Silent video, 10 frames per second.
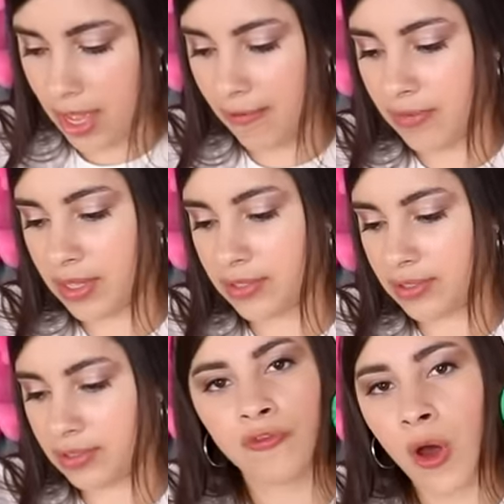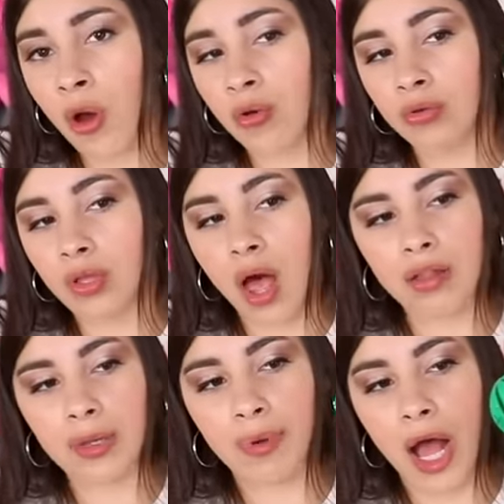We have this faux
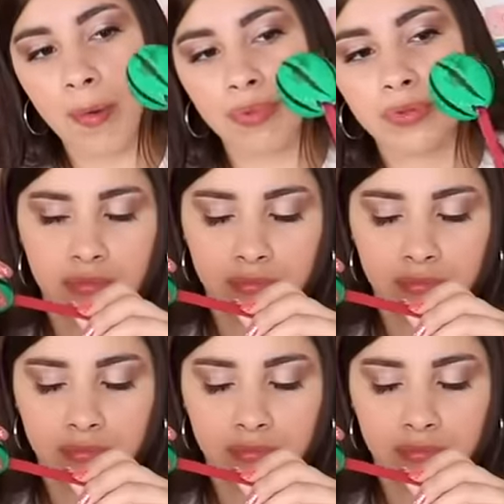lollipop